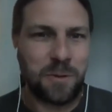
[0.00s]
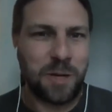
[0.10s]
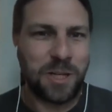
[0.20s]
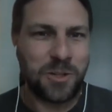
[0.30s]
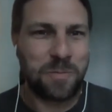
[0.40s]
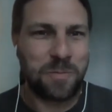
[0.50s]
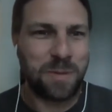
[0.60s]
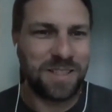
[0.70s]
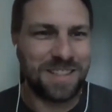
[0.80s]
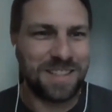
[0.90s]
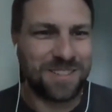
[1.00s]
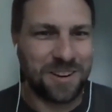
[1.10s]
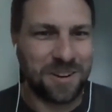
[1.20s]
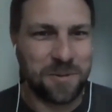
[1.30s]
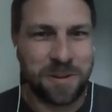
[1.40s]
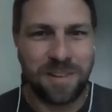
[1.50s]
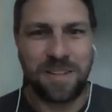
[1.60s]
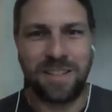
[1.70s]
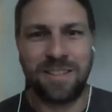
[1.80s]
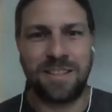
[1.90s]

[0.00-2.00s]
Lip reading: which could be seen as an hardware, right?